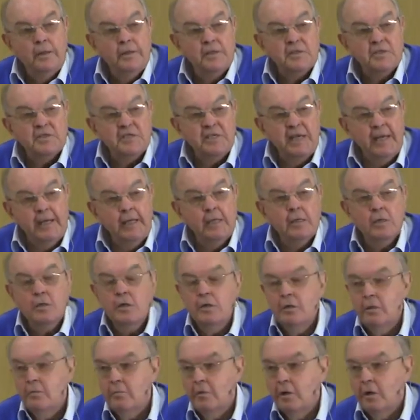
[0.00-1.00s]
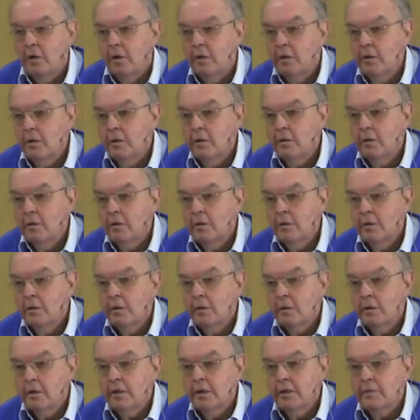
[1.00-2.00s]
The second command
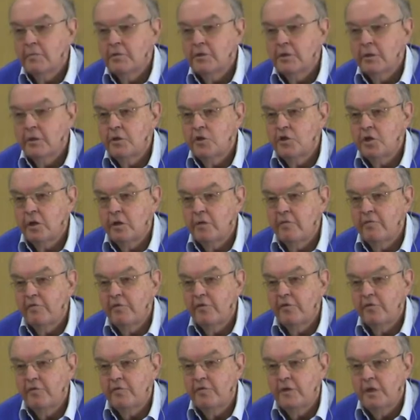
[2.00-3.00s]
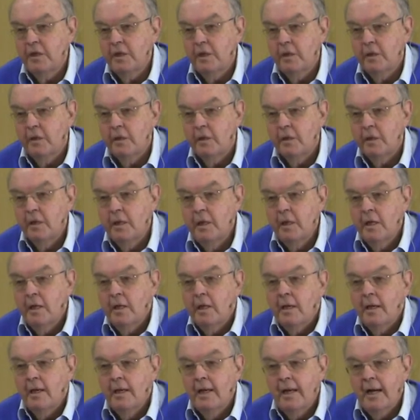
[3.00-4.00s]
comes in John 15.
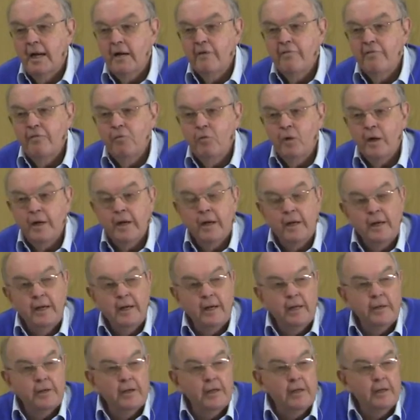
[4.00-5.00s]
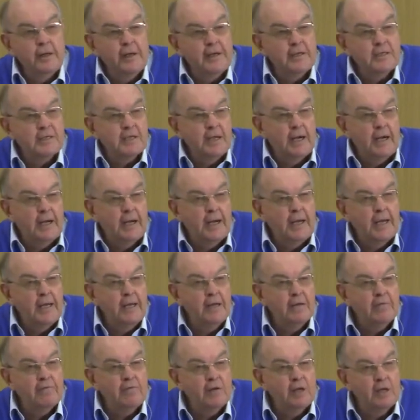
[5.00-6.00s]
Love one another as I
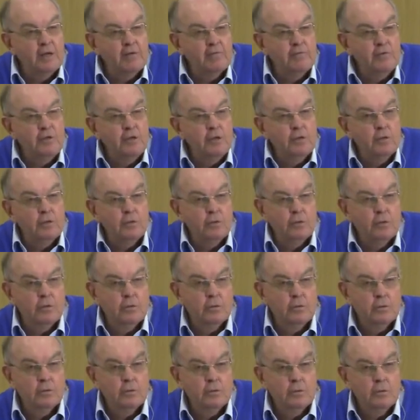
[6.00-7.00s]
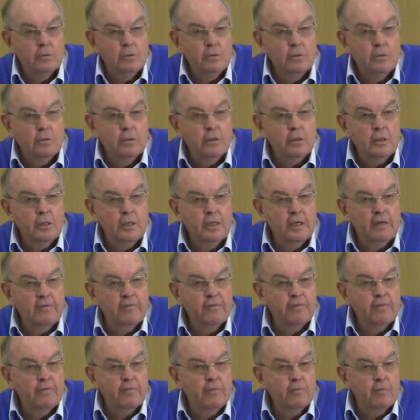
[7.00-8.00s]
have loved you. Not
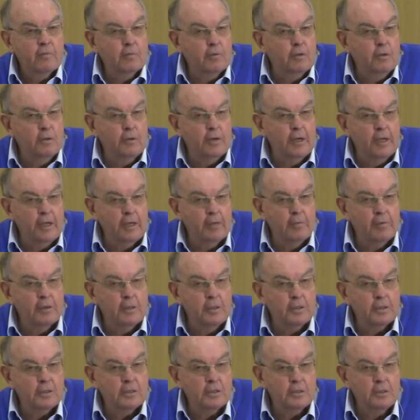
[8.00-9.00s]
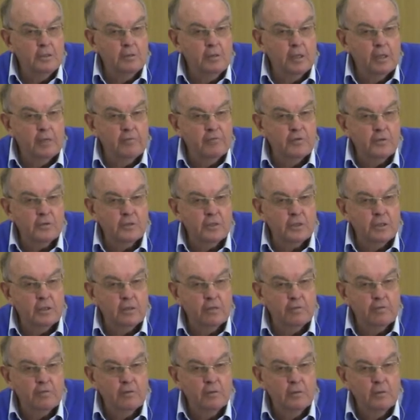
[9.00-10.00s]
love your neighbor as you love
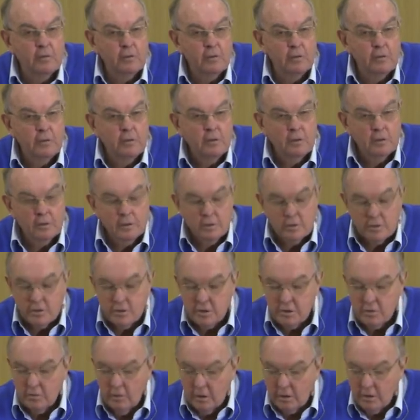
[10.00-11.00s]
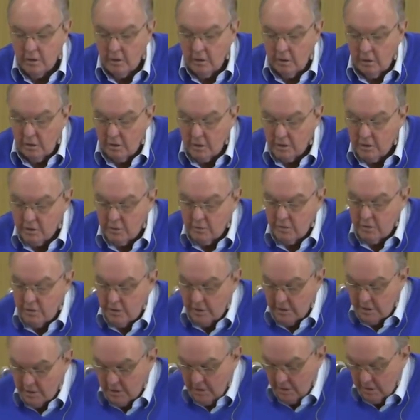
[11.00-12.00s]
yourself. Because as one Carlos
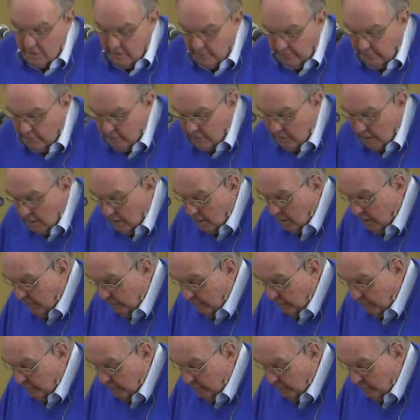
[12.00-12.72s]
Ortiz says, if you don't